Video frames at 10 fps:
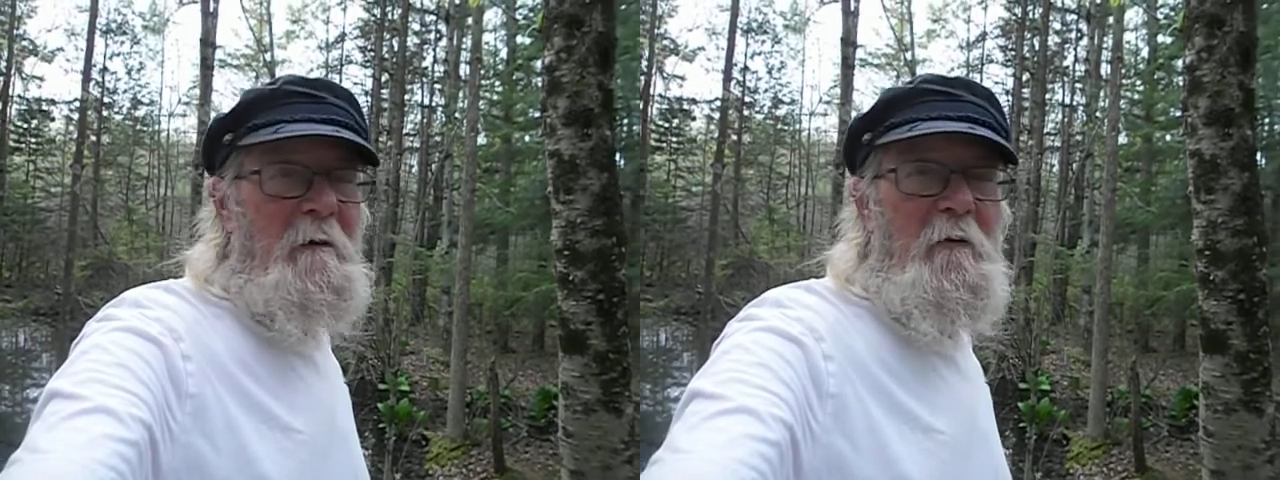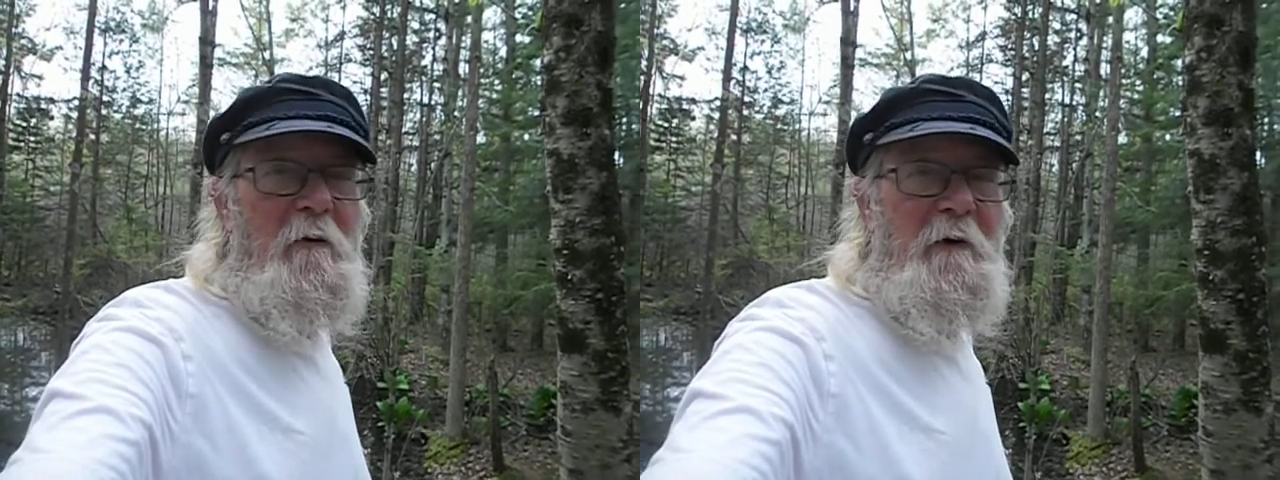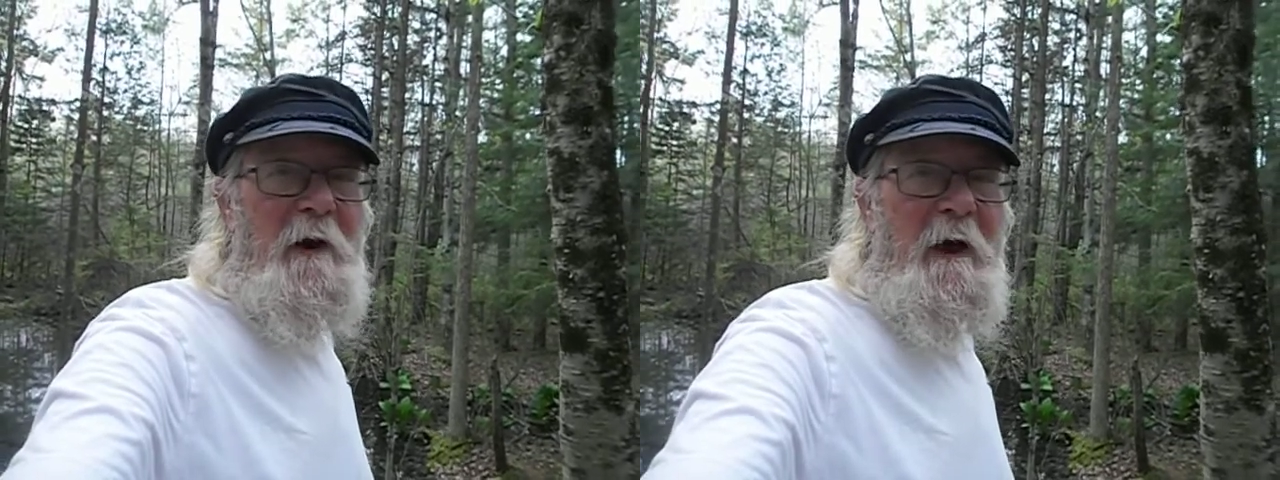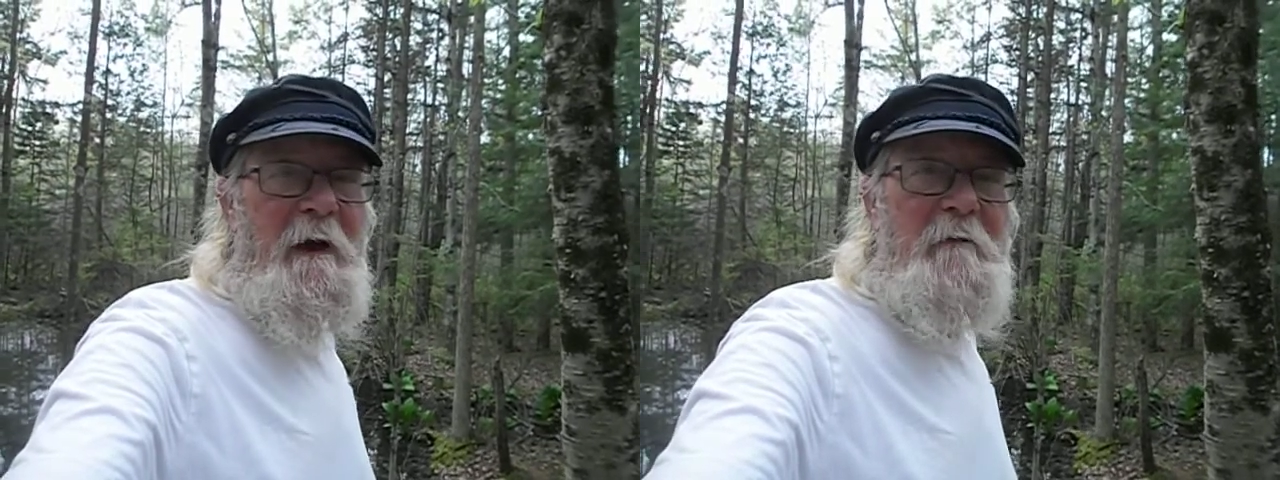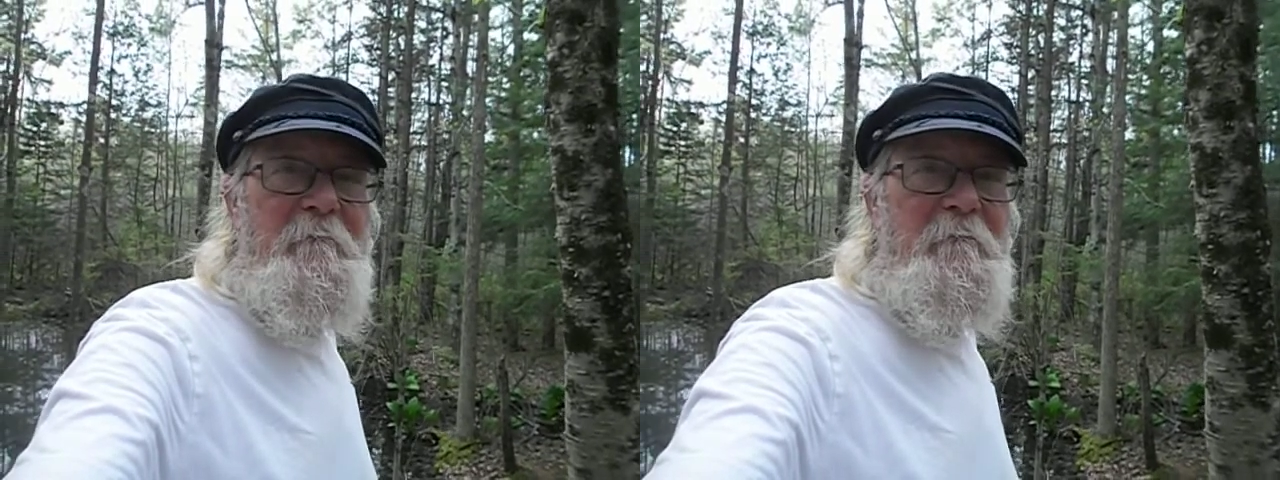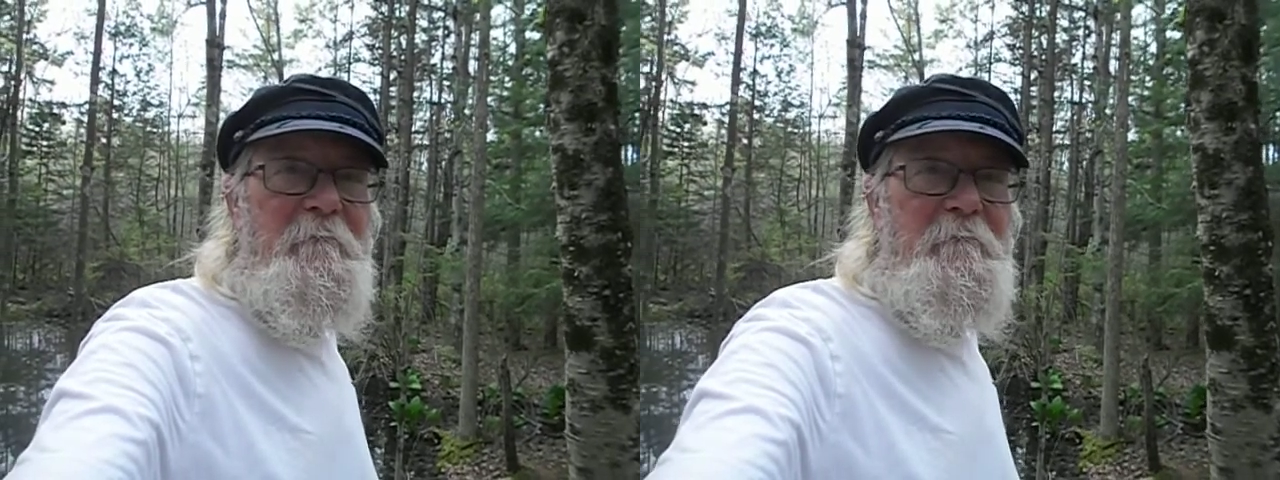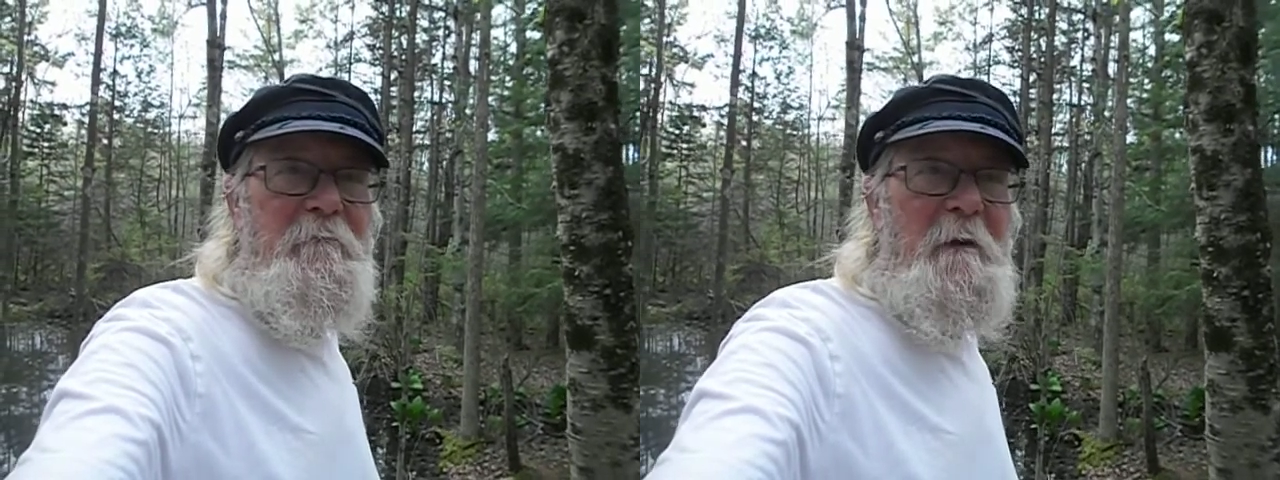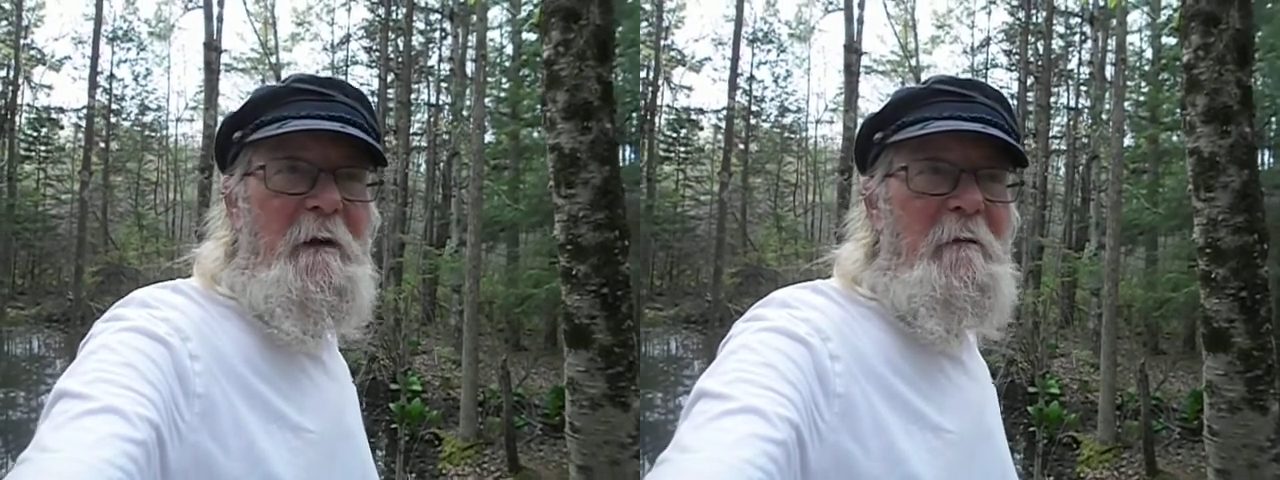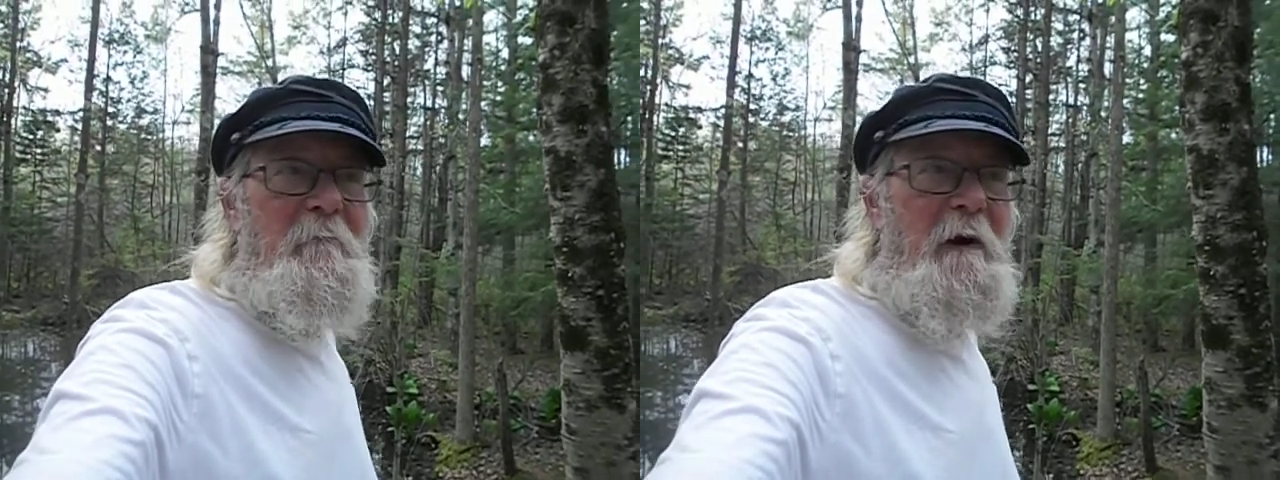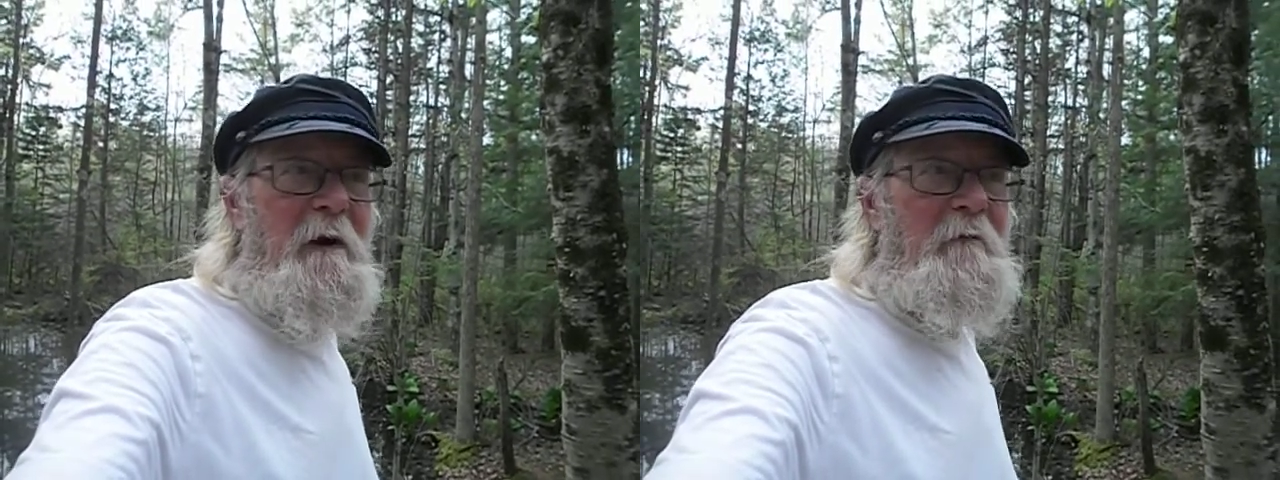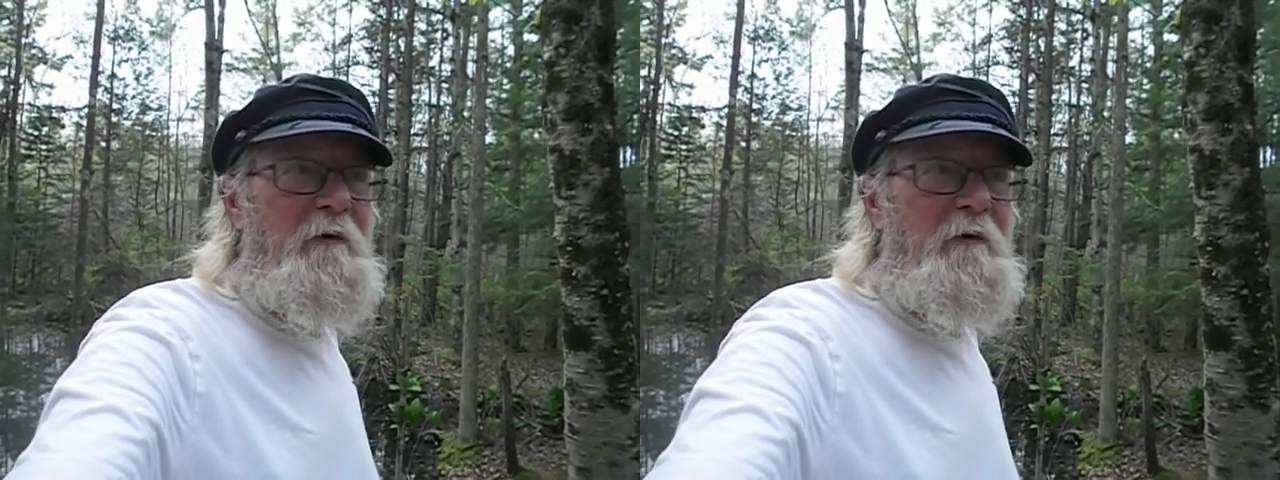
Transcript: An older guy in pickup